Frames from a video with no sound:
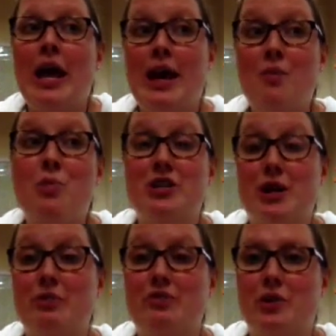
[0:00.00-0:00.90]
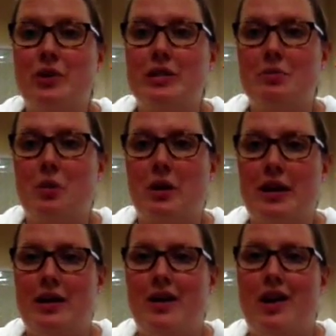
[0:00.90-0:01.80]
and I wish I was focused more
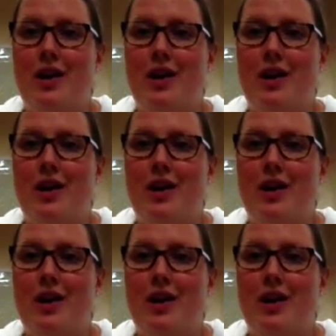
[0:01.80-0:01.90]
in